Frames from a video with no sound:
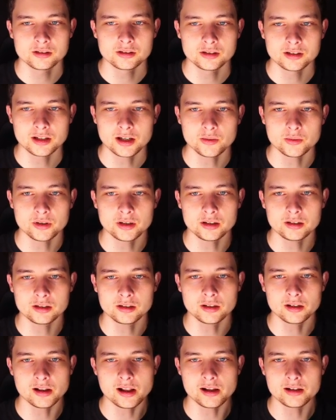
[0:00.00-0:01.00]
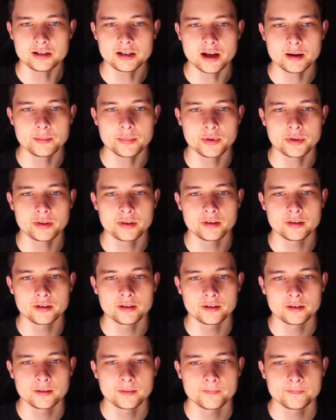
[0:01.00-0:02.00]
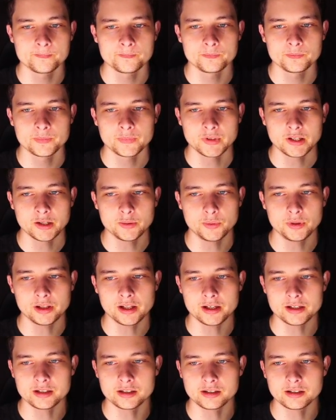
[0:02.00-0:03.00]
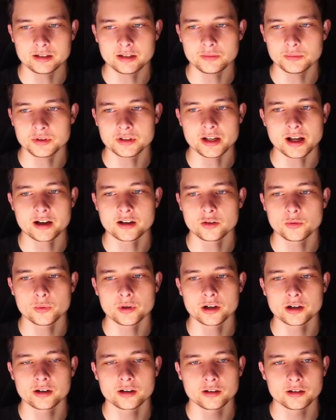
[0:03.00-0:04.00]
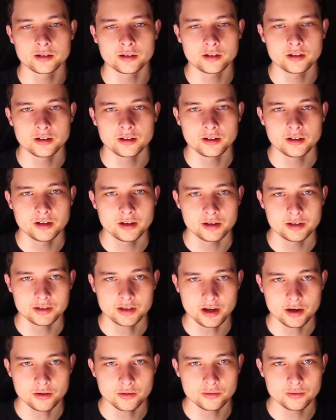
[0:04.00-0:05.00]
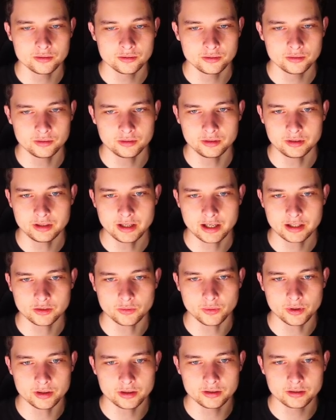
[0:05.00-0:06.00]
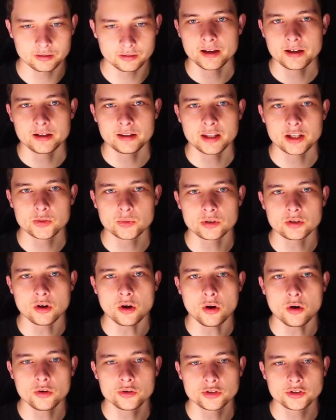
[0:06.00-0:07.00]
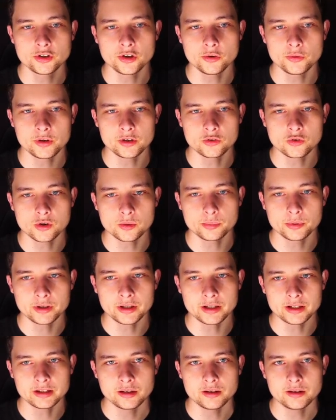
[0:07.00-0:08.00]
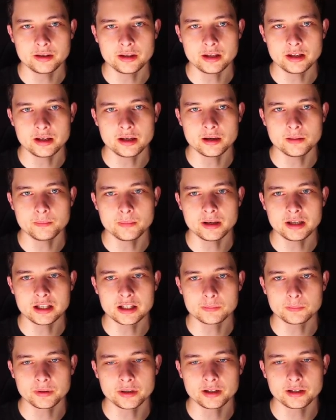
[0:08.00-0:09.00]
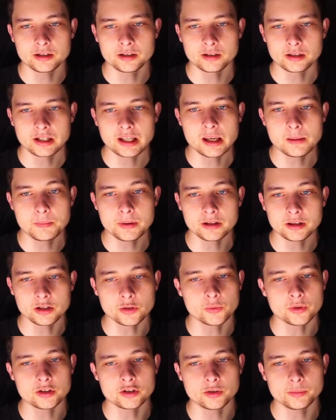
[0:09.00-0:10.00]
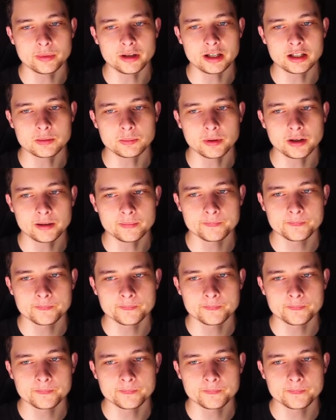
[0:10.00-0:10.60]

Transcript: I went into a lot of depth and realized it was not going to work. So, next one. This one also incorporated the mini split, keeping the original mini split,